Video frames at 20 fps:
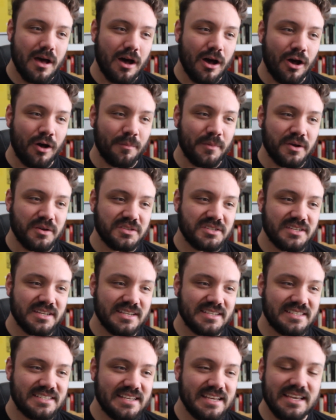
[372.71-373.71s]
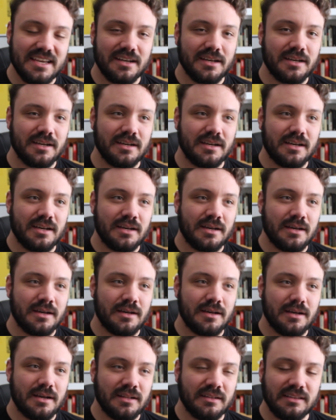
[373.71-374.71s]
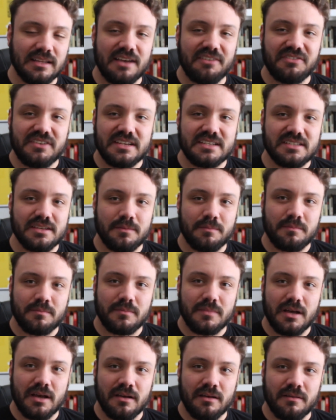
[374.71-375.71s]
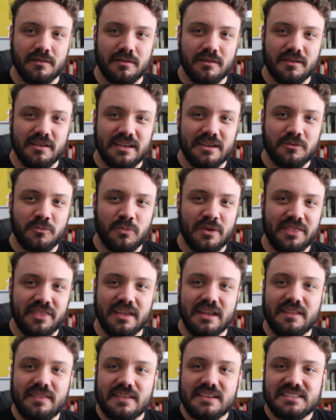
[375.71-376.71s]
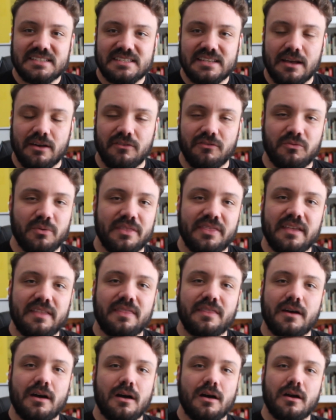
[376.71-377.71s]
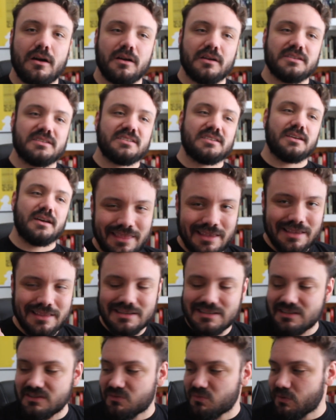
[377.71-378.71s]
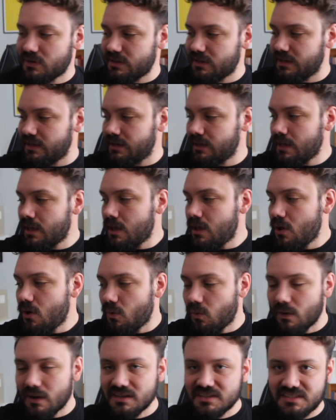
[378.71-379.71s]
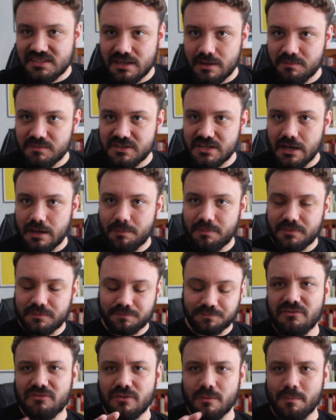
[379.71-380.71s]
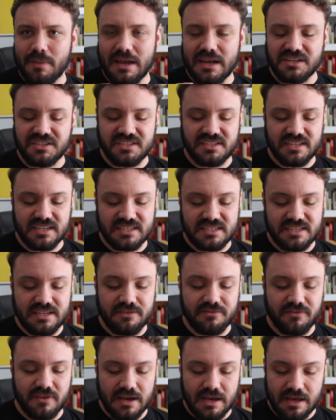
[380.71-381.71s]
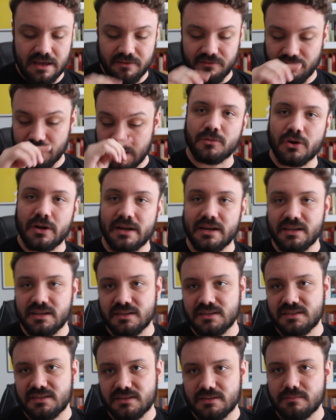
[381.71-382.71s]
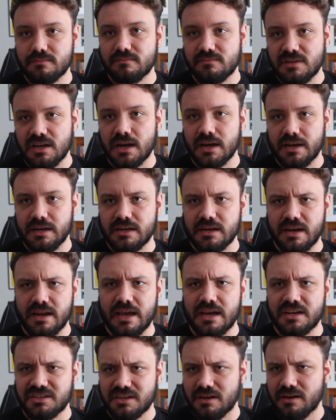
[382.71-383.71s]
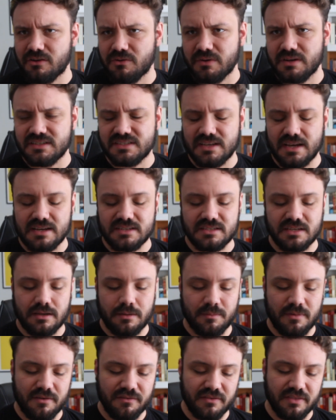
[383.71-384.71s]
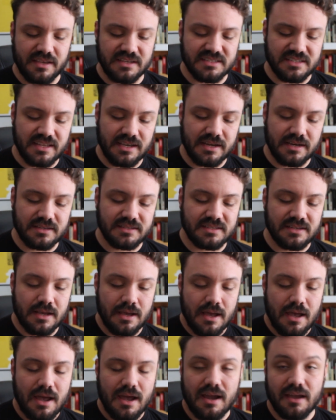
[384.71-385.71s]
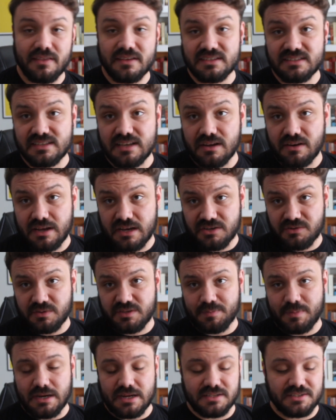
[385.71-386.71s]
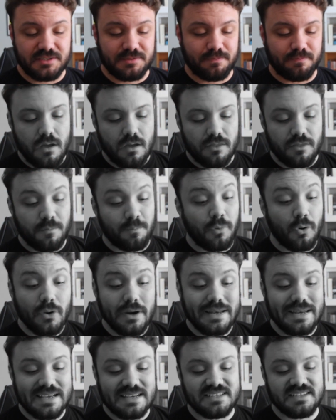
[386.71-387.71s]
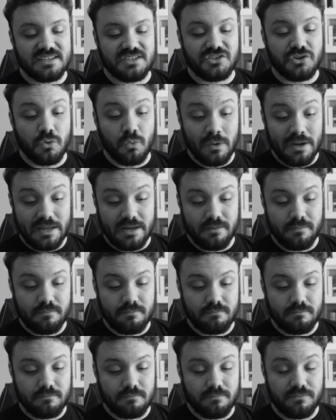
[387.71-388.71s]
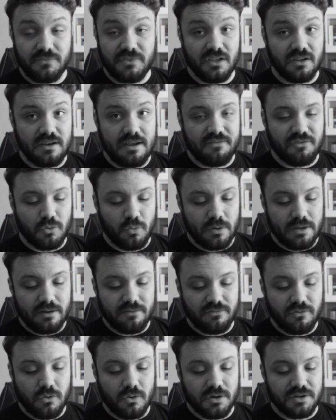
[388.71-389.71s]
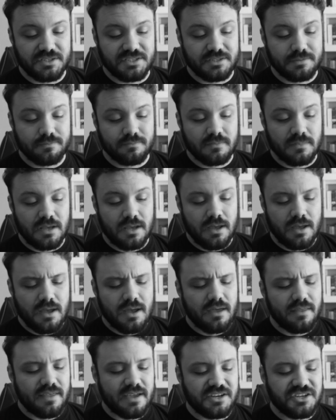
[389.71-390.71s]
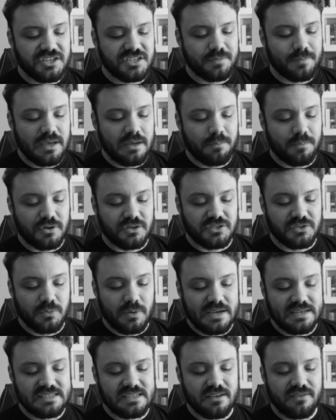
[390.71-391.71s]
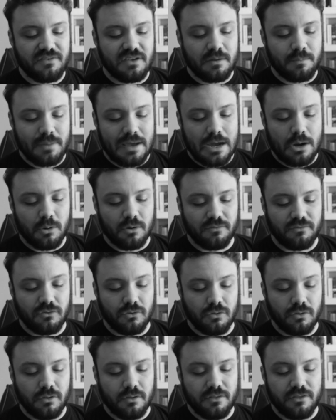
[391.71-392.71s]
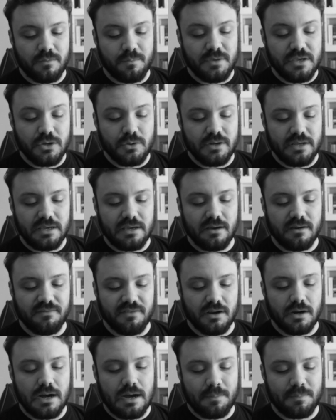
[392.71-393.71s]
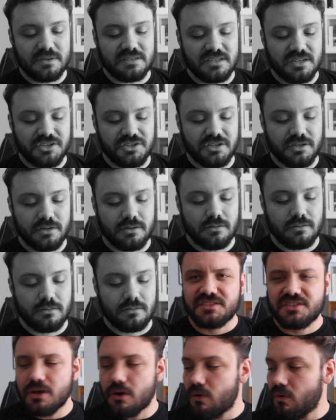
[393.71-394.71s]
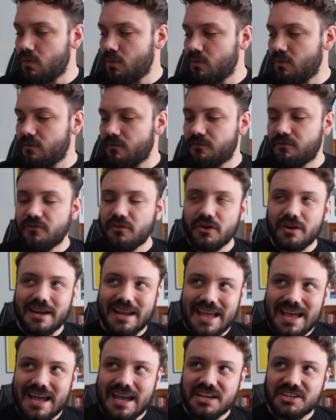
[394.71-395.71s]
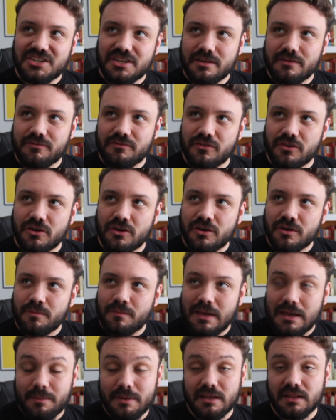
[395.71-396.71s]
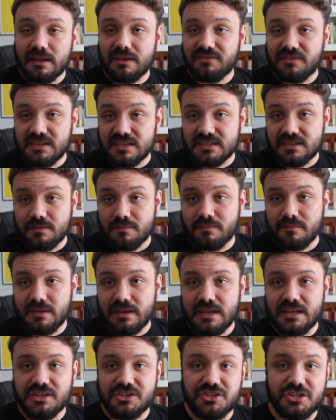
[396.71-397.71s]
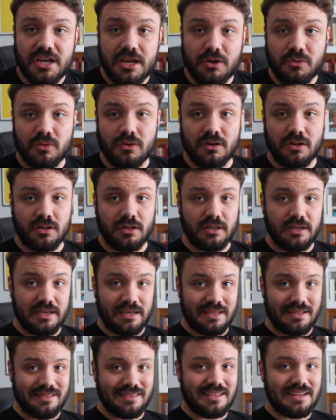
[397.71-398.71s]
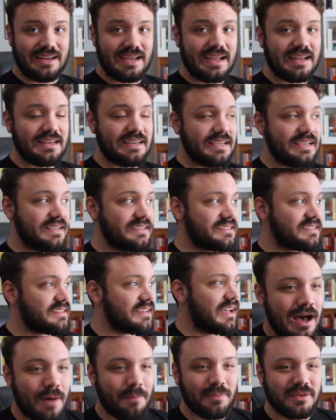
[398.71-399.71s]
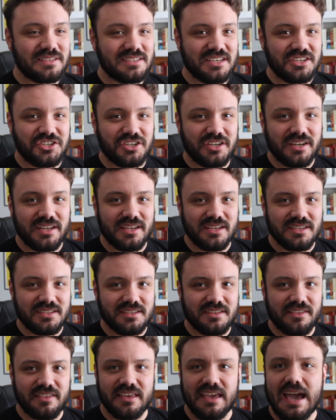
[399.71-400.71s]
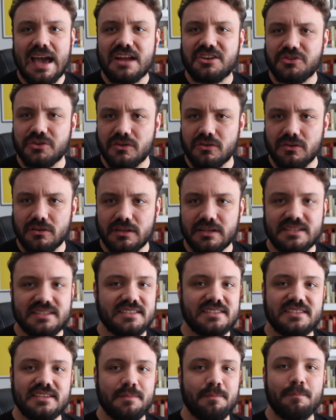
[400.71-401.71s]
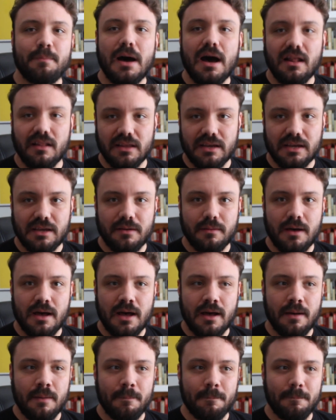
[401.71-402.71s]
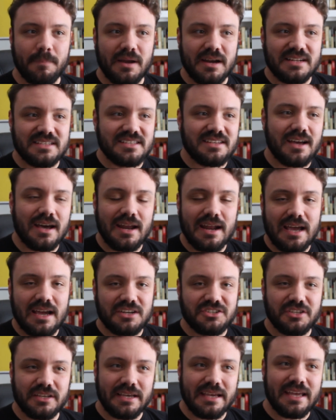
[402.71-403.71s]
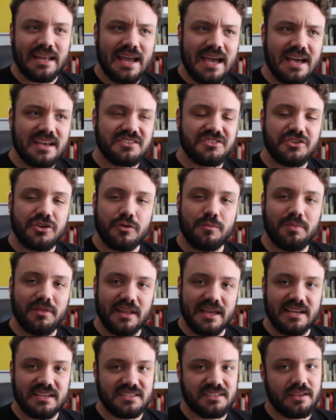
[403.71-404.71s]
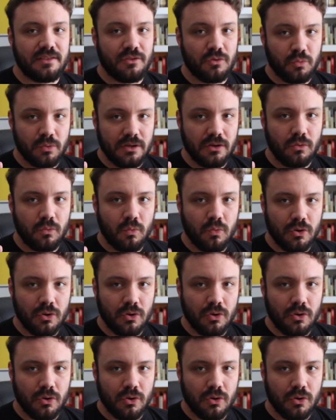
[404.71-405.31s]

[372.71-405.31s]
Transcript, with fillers: almost seek a, a, a leftism uh, within the self, within the heart. I think this is really well summed up from page 65. Miranda is talking to Nash, kind of criticizing him over these things, and this is how Nash responds The point isn't to win. They'll never win, of course. They just make persuasive and powerful the beauty of their opposition. So, for Nash and for maybe leftism in general in the 90s, opposition is theatrical, it's symbolic, um, but it's not actually, it has no place in the real